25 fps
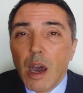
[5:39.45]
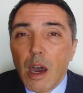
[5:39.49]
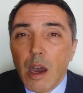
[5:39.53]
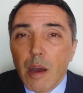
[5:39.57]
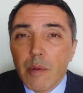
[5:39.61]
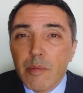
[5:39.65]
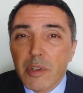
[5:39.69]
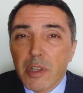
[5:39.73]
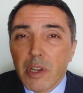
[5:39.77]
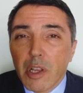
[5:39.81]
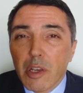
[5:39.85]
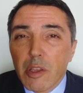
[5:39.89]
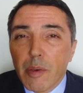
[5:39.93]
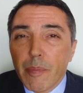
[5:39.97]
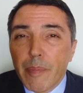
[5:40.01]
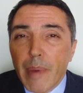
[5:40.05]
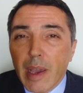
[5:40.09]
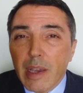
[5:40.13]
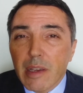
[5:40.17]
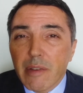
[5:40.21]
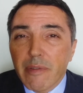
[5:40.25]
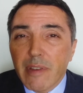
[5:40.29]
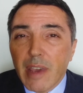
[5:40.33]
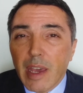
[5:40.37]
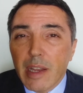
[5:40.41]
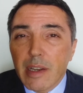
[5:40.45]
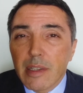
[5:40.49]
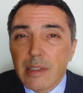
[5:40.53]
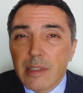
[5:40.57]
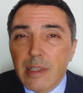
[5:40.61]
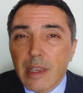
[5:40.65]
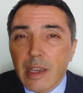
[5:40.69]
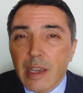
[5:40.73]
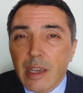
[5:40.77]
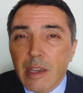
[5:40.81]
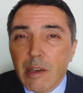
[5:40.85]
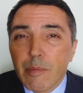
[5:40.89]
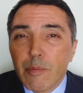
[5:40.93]
You know, the Bank of Canada
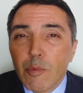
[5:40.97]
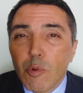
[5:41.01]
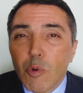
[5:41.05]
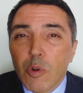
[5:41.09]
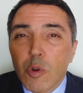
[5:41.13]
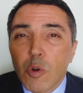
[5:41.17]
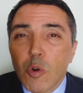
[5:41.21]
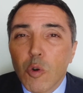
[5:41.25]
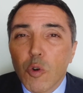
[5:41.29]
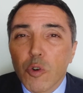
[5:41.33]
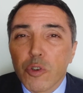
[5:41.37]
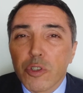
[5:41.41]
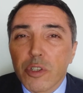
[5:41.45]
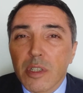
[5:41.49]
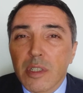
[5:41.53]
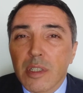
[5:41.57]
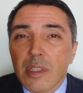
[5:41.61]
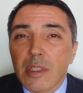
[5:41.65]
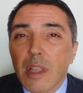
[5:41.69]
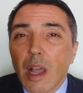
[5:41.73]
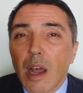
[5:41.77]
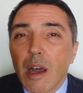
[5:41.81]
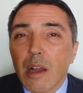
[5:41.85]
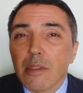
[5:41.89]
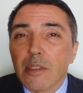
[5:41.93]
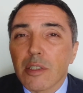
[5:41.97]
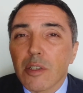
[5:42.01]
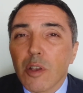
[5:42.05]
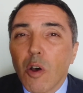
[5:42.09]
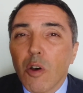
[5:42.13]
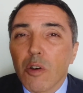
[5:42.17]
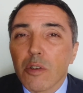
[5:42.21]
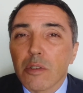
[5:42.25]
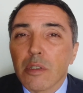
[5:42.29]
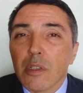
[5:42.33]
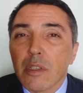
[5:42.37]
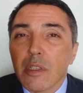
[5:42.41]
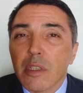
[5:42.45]
taking a more cautious stance
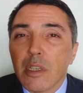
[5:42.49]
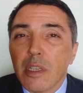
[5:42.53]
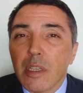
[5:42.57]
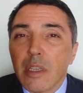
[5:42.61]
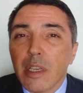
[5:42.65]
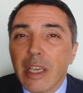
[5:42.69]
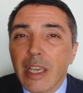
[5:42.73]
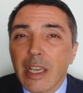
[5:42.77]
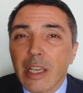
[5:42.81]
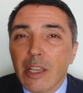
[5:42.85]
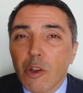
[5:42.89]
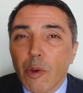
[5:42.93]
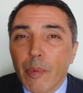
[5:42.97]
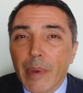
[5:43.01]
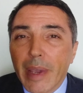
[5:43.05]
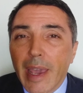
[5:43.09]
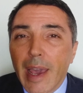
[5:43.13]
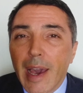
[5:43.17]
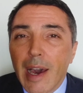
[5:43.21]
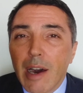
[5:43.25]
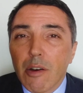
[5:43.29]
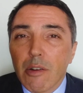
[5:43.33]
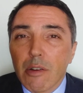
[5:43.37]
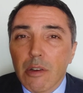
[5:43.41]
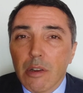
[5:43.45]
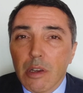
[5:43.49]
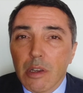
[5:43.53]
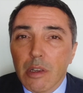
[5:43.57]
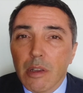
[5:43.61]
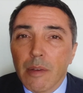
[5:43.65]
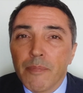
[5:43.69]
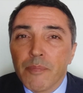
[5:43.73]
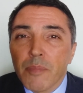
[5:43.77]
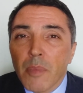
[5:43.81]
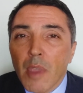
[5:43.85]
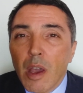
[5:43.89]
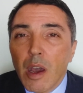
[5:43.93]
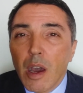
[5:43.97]
on the economic outlook.
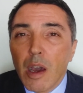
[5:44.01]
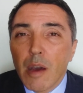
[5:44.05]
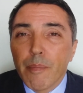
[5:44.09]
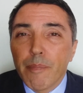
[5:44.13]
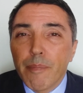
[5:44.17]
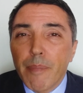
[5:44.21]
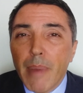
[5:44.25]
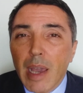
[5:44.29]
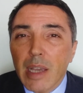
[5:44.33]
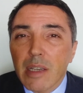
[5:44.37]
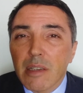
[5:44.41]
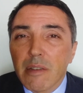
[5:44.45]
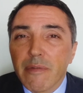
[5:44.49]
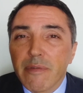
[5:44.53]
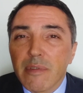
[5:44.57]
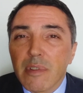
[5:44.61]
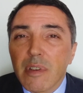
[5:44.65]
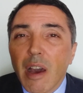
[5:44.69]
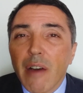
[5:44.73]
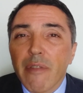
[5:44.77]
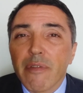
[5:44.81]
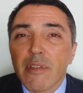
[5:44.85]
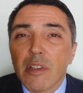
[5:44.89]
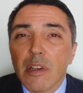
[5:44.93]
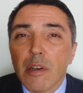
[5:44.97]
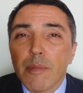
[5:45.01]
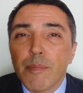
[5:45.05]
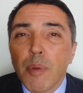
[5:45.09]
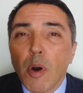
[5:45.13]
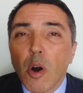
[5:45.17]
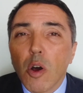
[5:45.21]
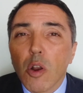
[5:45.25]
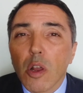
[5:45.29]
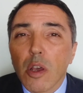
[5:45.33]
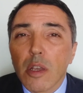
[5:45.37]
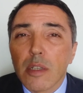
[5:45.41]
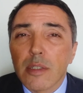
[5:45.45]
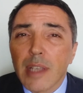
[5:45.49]
Bank of Governor
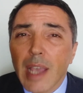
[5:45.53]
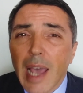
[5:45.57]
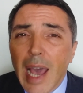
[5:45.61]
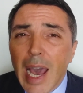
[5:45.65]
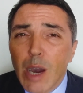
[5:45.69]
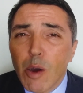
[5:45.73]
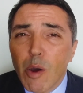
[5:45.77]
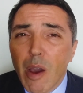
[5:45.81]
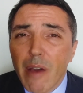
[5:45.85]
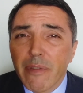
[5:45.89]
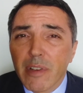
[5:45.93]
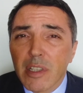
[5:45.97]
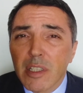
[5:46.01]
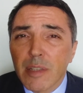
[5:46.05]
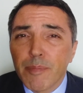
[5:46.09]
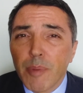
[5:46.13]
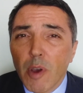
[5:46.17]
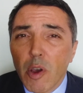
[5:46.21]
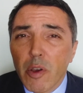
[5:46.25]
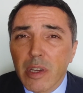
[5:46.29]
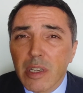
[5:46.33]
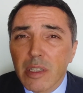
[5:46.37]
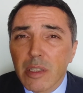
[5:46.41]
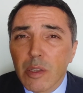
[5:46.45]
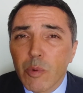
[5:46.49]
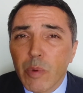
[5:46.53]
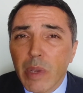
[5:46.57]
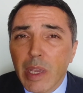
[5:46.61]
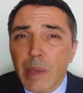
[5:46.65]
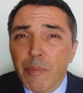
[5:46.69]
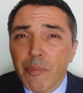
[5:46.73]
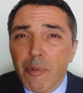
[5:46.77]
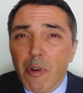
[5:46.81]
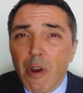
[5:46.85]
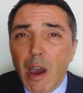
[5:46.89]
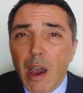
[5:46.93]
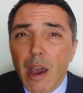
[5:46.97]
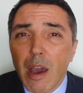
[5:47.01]
Pollers, however, spoke in the
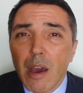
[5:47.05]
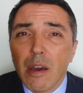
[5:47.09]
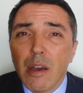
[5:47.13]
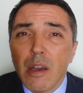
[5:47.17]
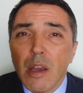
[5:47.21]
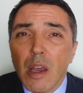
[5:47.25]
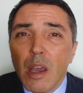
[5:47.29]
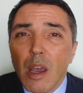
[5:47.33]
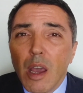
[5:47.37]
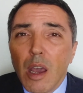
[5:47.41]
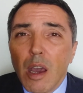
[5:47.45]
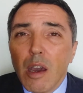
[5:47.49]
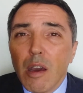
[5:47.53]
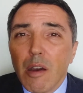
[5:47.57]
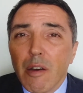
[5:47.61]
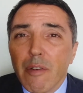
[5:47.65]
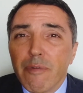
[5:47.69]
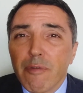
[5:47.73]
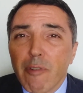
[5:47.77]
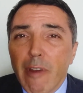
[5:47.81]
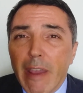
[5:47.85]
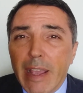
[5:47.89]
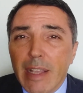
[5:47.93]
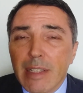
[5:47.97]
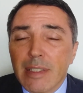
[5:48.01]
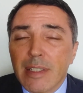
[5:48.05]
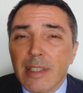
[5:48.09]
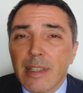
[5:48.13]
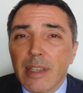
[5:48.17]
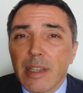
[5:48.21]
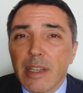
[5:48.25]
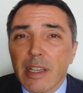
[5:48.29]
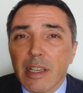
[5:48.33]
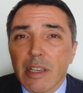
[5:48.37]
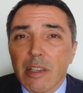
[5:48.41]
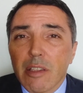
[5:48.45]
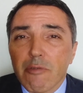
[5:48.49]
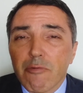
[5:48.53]
week prior of rates
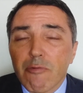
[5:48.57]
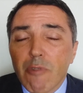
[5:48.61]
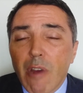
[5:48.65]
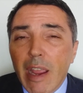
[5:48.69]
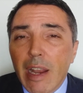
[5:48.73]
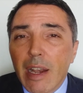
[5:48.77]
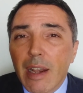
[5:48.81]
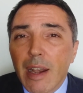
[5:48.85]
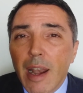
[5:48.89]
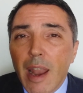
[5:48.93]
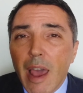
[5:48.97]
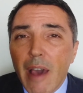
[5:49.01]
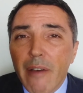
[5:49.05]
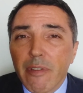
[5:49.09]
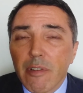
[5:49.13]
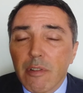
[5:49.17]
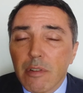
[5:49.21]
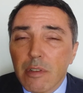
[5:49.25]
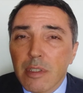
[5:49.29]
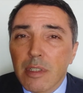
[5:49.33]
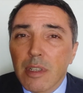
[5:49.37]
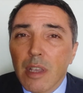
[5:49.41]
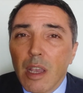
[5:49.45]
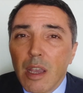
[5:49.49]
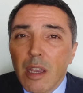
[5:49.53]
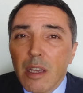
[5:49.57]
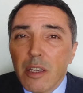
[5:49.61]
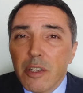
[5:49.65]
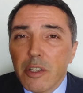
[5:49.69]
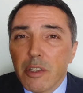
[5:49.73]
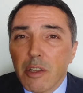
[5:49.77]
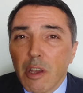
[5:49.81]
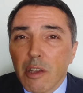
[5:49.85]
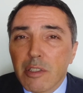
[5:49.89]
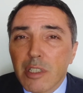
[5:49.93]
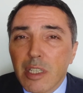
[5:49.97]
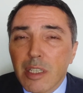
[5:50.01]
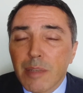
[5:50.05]
sitting at the right levels,
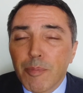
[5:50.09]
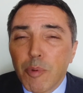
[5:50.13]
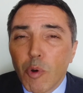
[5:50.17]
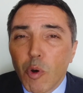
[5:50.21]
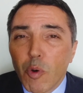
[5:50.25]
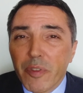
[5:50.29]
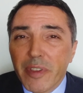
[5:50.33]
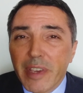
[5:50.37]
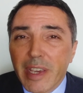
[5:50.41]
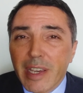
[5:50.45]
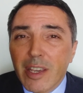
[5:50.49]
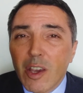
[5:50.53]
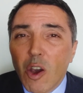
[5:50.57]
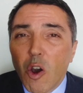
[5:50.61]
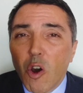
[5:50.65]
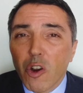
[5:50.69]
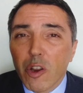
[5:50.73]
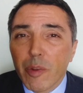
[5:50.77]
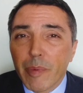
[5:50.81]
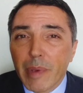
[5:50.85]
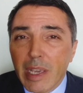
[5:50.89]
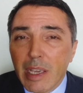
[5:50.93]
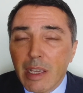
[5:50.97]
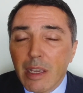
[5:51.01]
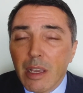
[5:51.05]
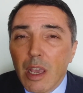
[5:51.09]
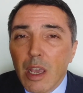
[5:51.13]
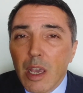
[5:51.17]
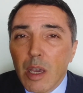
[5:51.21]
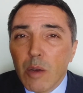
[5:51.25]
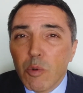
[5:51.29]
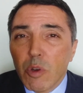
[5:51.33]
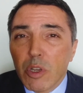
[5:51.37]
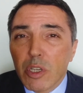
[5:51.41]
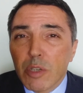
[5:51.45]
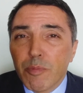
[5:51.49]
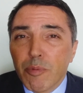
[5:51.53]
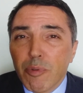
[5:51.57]
you know, to support the economy,
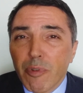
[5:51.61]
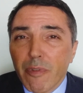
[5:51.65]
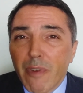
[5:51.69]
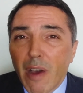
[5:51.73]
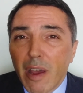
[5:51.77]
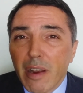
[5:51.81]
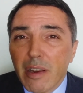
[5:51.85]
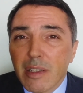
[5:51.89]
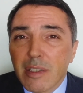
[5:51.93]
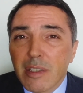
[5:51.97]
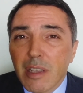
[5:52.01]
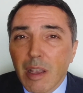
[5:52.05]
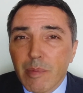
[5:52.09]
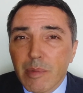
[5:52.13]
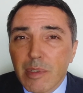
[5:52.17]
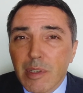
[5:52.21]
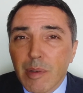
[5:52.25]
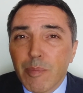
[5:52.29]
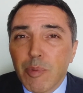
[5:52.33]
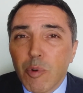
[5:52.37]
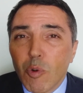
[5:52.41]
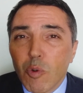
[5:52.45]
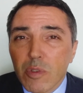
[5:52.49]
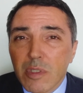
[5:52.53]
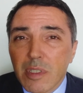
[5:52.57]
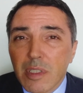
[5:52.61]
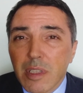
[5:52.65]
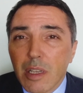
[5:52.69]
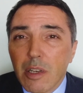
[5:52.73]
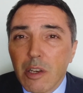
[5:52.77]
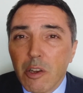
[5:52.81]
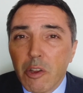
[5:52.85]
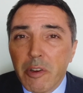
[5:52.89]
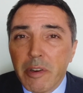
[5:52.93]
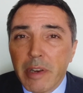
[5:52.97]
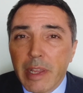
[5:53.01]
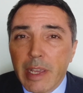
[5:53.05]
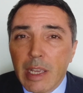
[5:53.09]
which provided some support to the
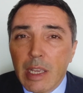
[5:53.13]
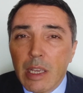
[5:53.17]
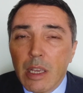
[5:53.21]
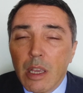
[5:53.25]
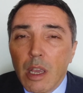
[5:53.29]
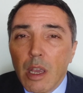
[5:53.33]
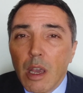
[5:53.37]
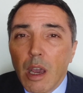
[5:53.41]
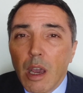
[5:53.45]
loonie.